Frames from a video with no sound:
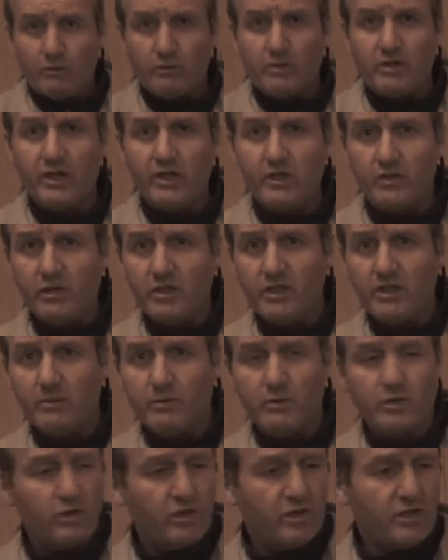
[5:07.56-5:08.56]
I'll try and show you some
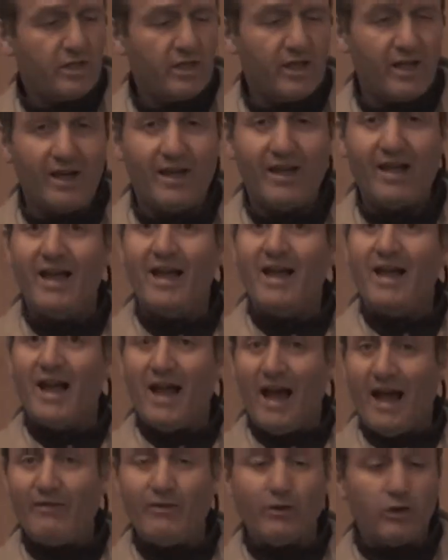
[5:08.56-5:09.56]
shots of that.
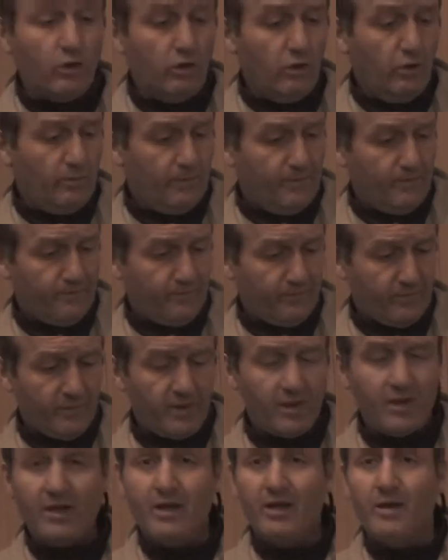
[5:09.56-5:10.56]
Have a go,
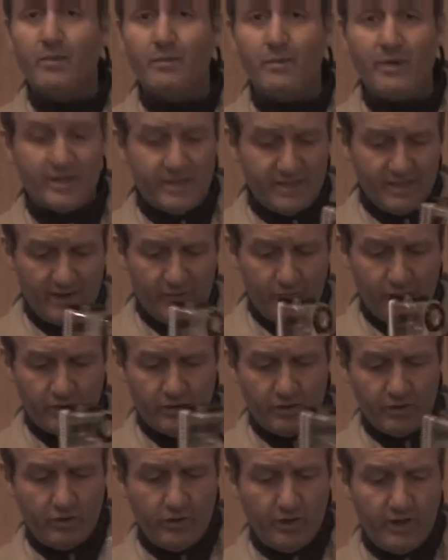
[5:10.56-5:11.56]
be safe when
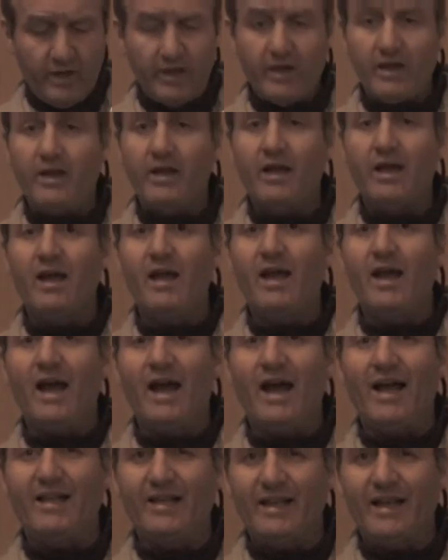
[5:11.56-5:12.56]
you're doing it,
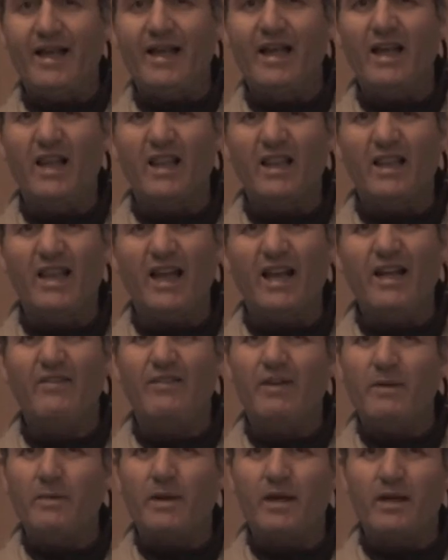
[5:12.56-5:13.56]
and uh, learn if
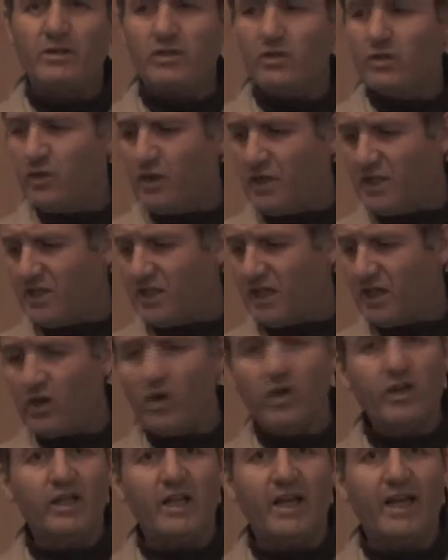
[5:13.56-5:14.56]
anybody else is doing it, stick it
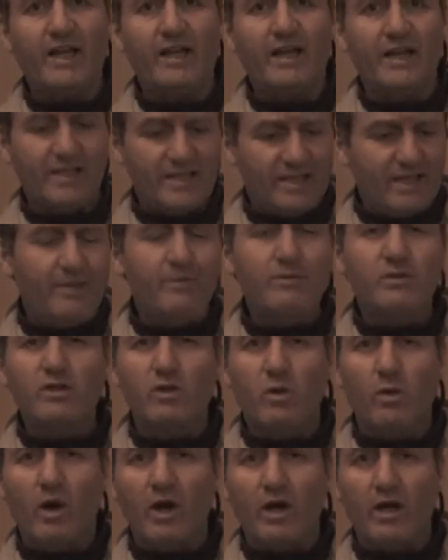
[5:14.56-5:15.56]
online. It seems
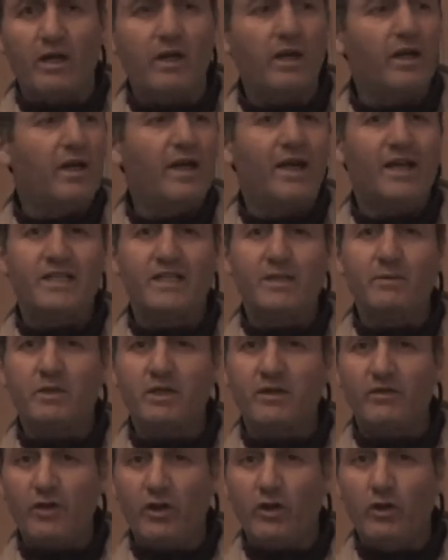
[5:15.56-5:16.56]
to work, seems to
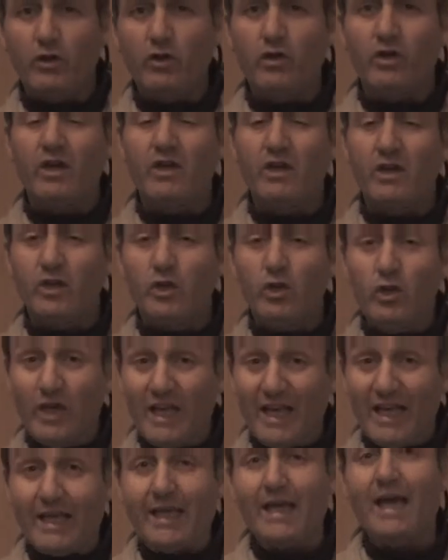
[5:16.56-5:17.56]
give you a unique,
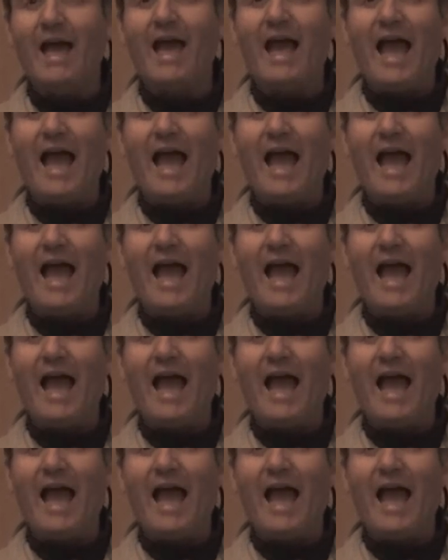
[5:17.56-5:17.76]
unique